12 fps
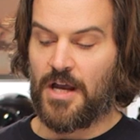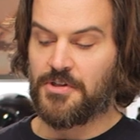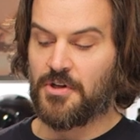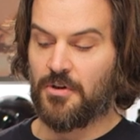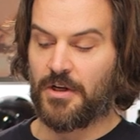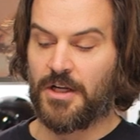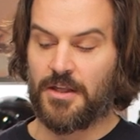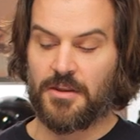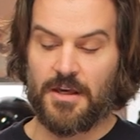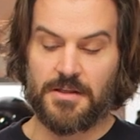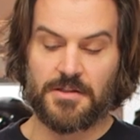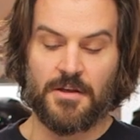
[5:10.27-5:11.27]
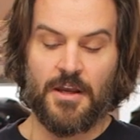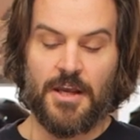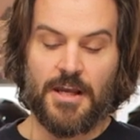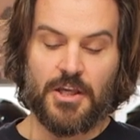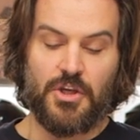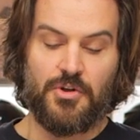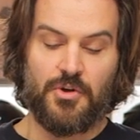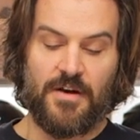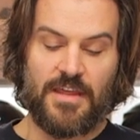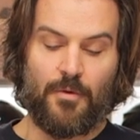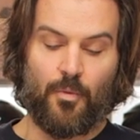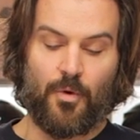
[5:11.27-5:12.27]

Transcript: as you're looking at this, you do have that